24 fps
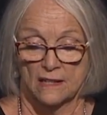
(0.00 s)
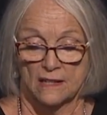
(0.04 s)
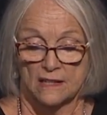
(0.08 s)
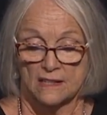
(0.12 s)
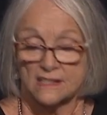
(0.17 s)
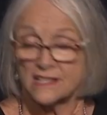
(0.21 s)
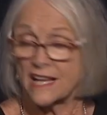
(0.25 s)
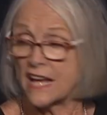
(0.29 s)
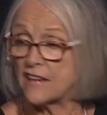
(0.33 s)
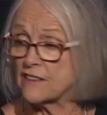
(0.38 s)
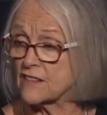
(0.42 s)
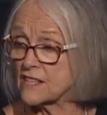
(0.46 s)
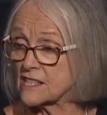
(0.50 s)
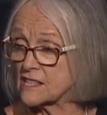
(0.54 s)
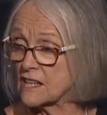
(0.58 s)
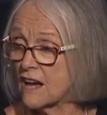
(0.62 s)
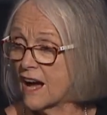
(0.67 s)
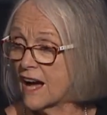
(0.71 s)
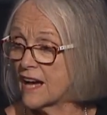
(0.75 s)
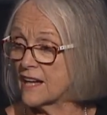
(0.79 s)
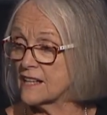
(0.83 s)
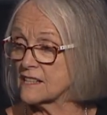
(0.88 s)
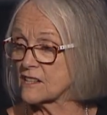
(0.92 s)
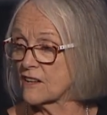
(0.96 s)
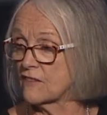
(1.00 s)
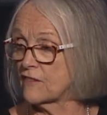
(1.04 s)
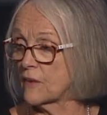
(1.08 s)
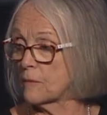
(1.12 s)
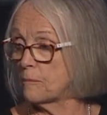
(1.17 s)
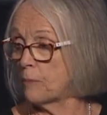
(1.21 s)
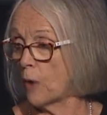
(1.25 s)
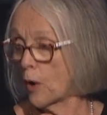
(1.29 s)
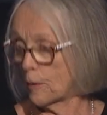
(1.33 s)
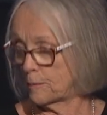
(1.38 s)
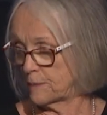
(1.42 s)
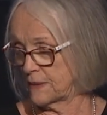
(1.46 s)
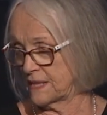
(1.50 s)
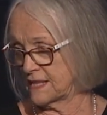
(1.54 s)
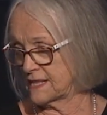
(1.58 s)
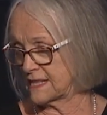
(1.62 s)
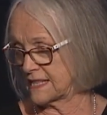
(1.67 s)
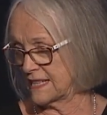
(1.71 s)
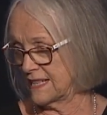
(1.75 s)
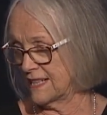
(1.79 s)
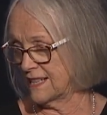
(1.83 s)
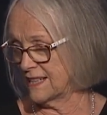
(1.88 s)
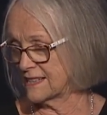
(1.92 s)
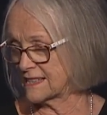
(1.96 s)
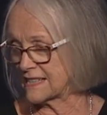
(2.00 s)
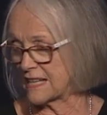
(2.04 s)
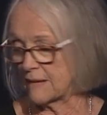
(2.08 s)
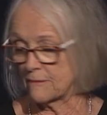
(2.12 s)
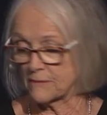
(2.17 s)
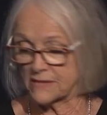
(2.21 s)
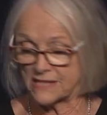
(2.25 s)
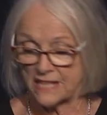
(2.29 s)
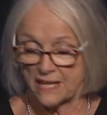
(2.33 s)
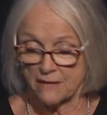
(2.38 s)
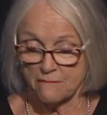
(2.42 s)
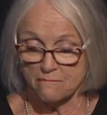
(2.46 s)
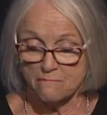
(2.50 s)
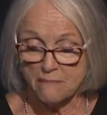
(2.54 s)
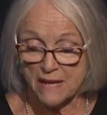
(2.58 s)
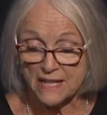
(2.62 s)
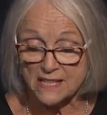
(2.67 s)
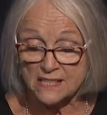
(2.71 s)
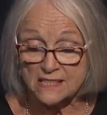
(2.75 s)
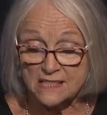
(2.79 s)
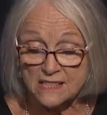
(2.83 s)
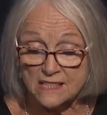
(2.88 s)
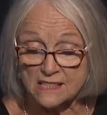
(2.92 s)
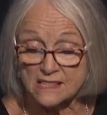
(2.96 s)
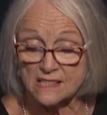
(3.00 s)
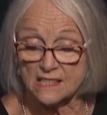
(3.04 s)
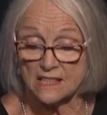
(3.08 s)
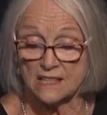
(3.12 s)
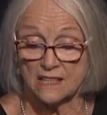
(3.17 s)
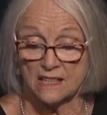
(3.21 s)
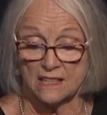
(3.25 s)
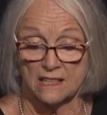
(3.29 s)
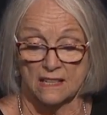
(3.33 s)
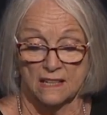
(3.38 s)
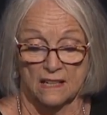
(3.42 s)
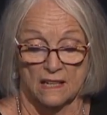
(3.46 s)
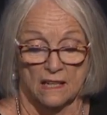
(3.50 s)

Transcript: say the size of a poppy seed, some say mustard seed,